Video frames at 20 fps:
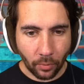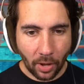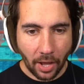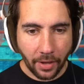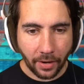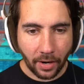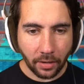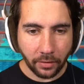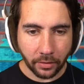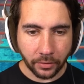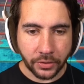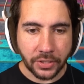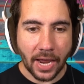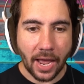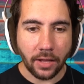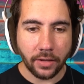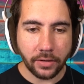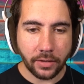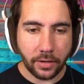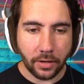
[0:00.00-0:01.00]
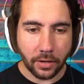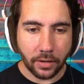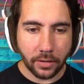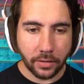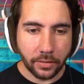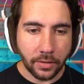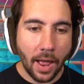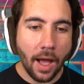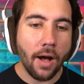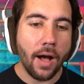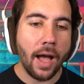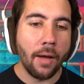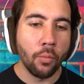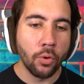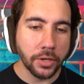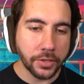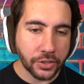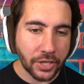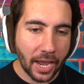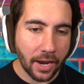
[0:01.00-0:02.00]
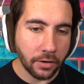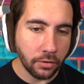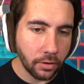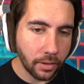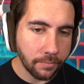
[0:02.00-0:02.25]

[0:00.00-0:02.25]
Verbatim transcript: Wow, you got a little talent here. Now, I will say I do